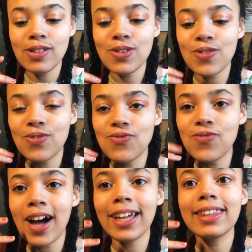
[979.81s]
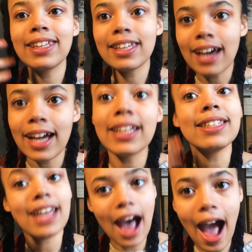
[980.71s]
divinely guided
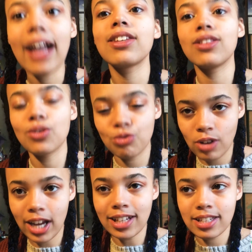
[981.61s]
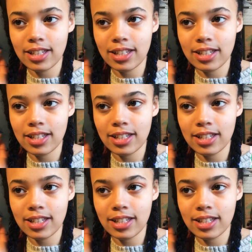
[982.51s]
to act in the right